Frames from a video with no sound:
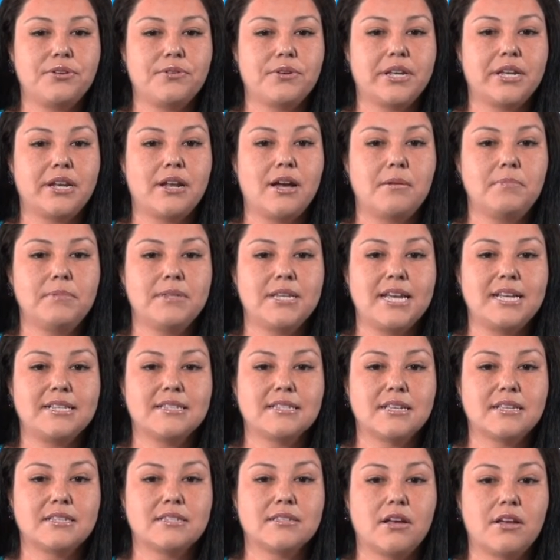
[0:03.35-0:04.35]
Unit
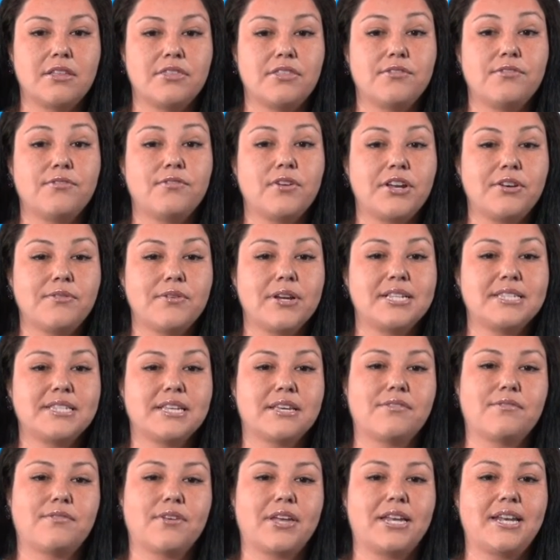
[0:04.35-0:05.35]
updates us on the
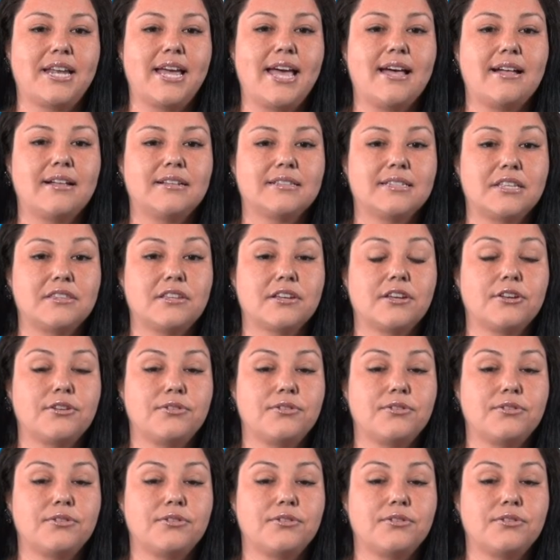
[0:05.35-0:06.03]
fundraising event held at the